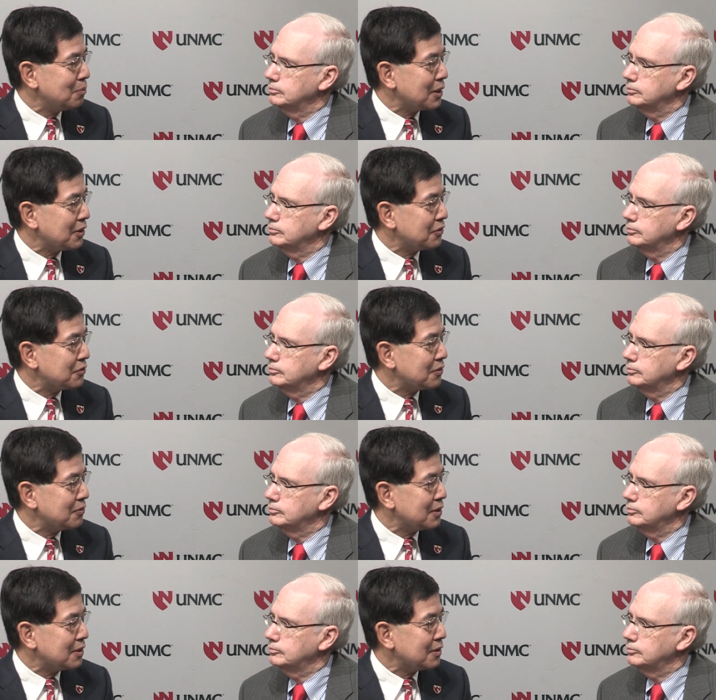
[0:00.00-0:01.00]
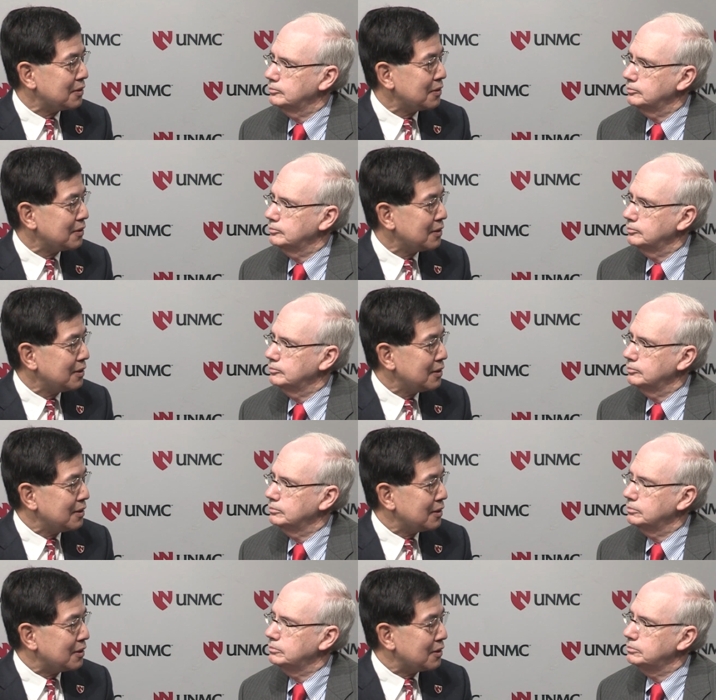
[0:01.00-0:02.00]
Speaker 1: because of the
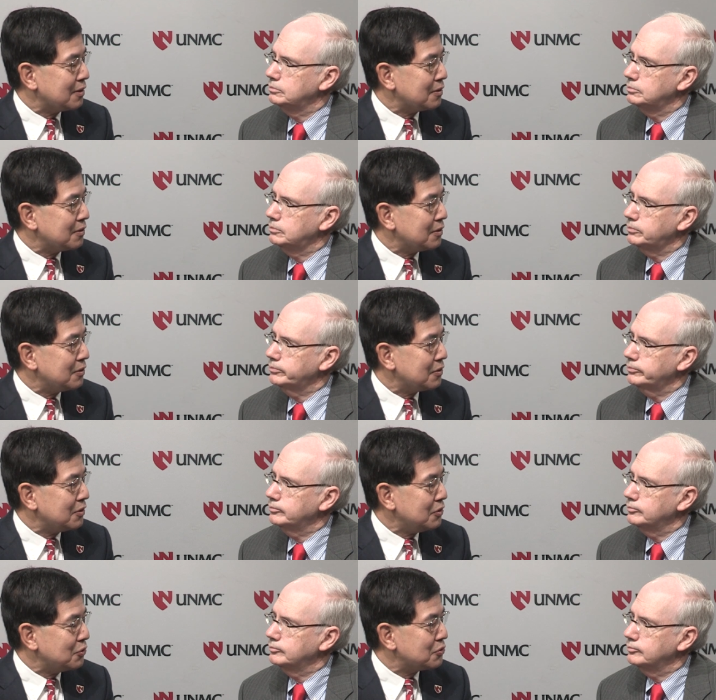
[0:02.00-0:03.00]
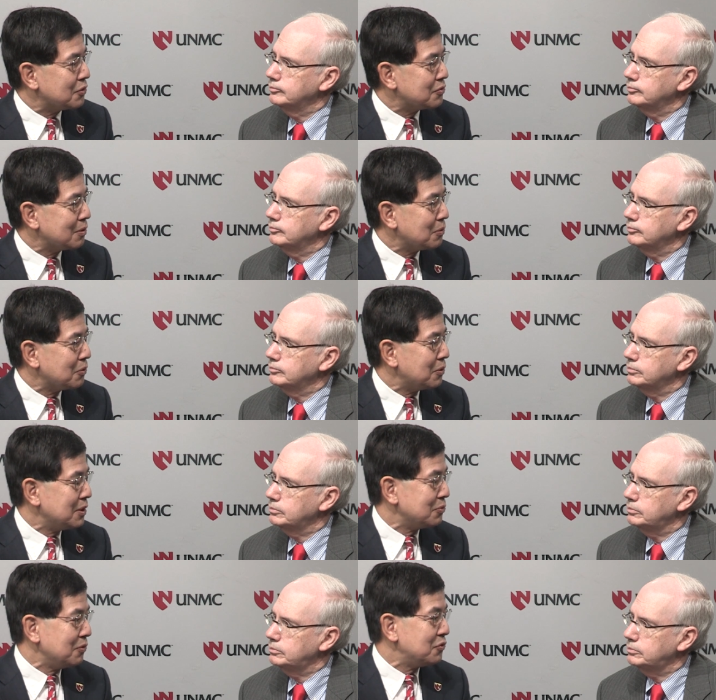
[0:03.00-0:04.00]
uh, the use of some of the
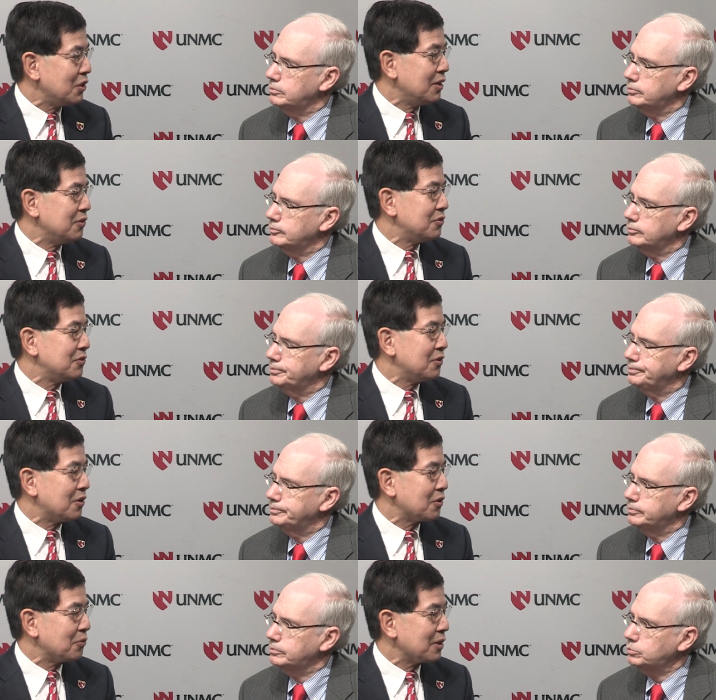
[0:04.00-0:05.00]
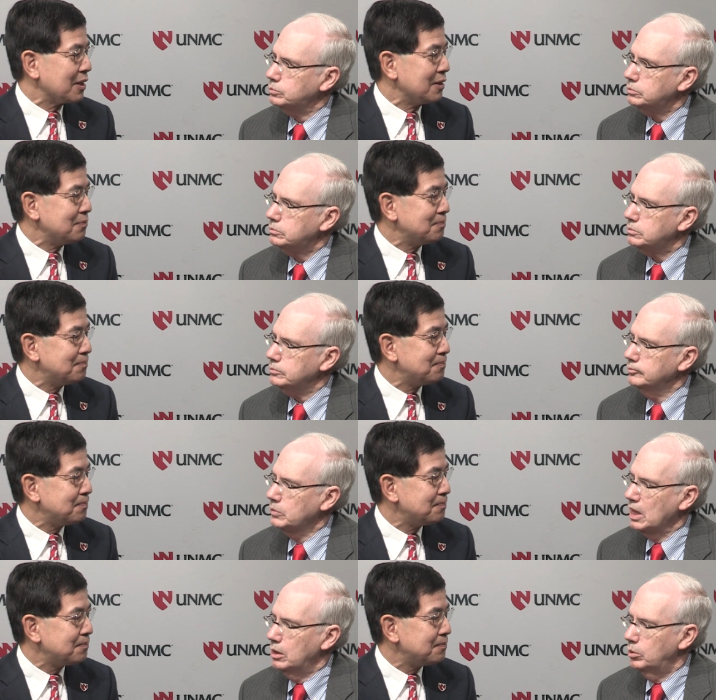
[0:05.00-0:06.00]
ways we've changed our curriculum.
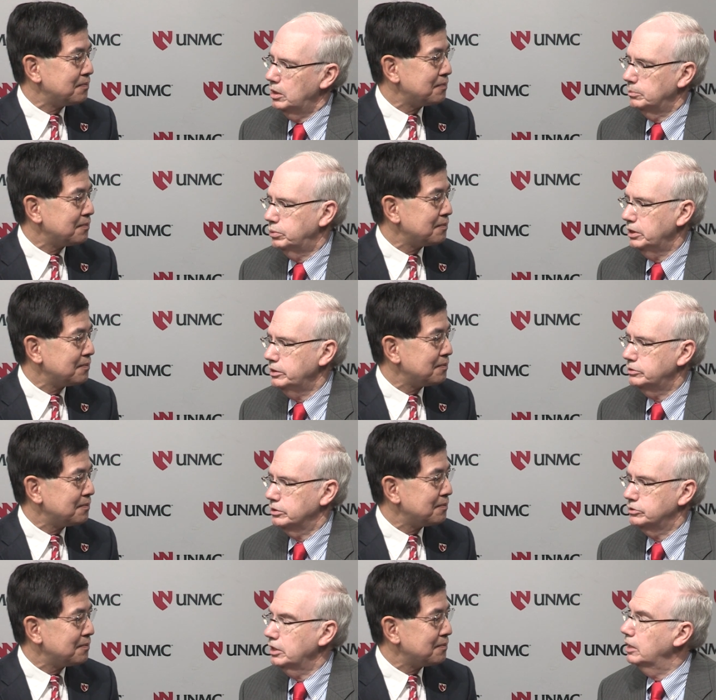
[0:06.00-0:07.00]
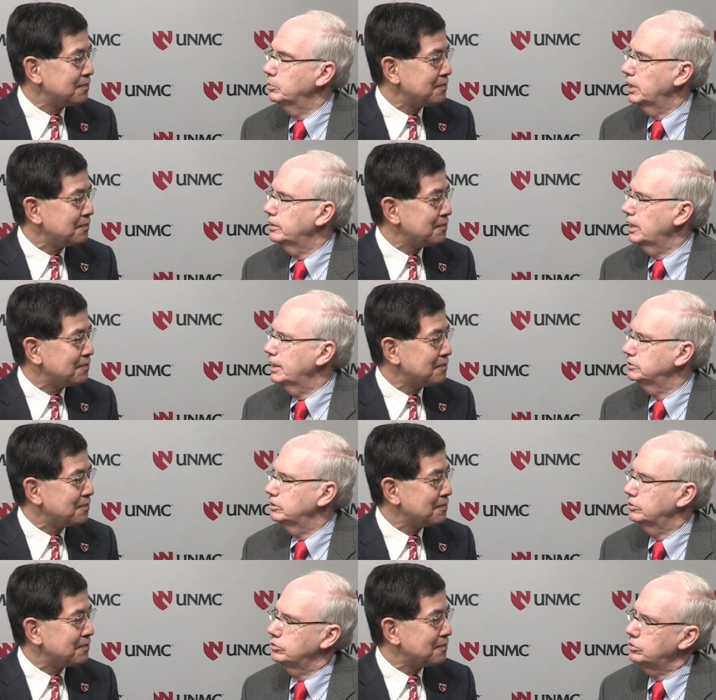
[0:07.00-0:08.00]
Speaker 2: Well, please extend my thanks
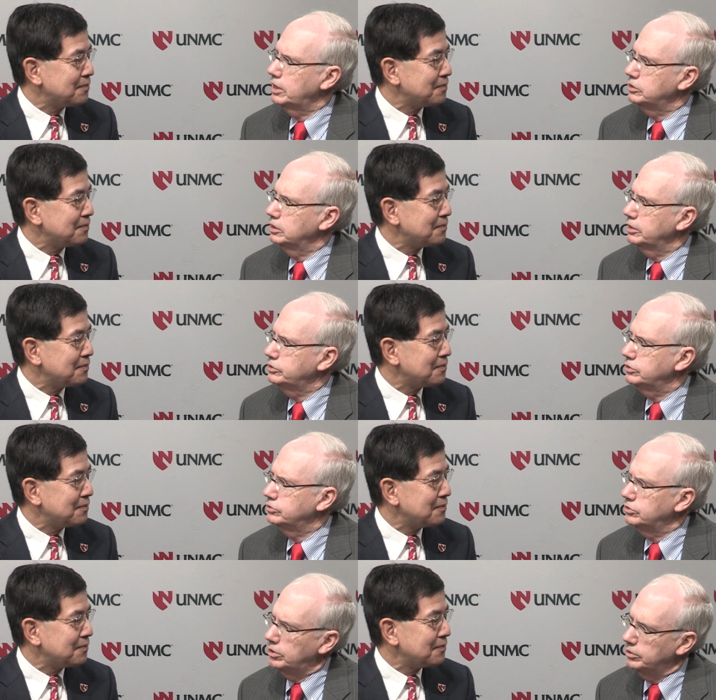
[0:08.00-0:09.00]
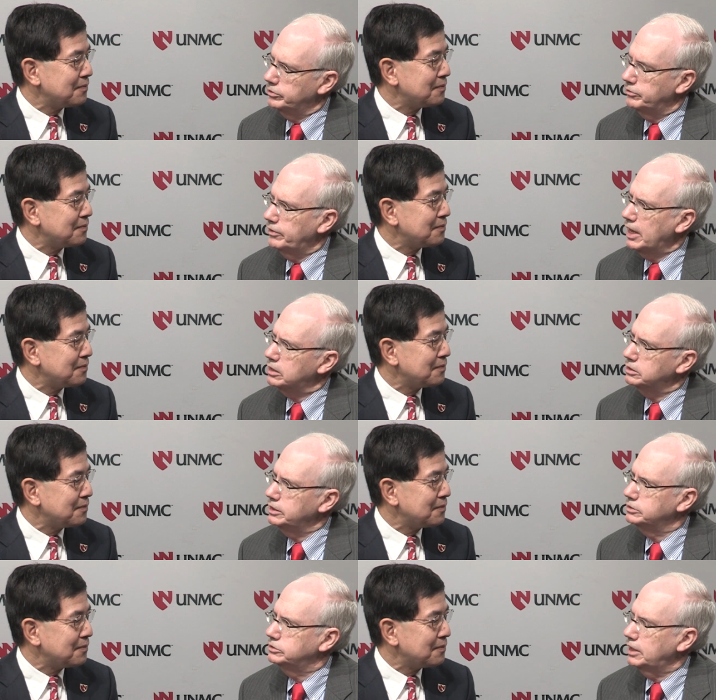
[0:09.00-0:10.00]
and congratulations to all of the
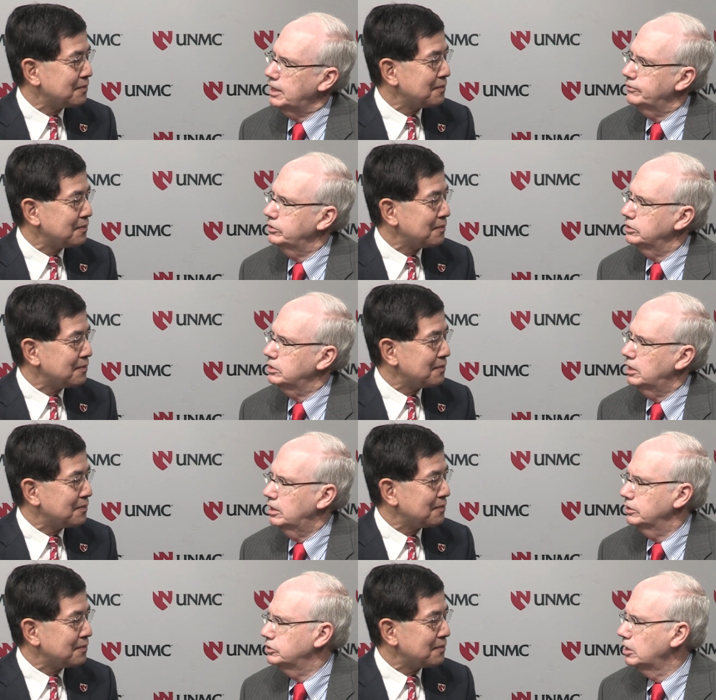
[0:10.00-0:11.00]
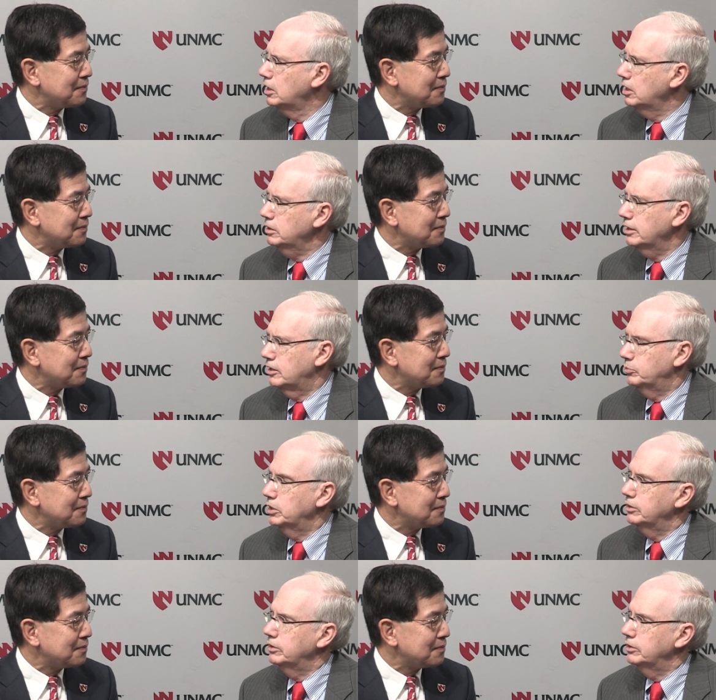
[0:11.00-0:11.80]
faculty and staff in the college that have been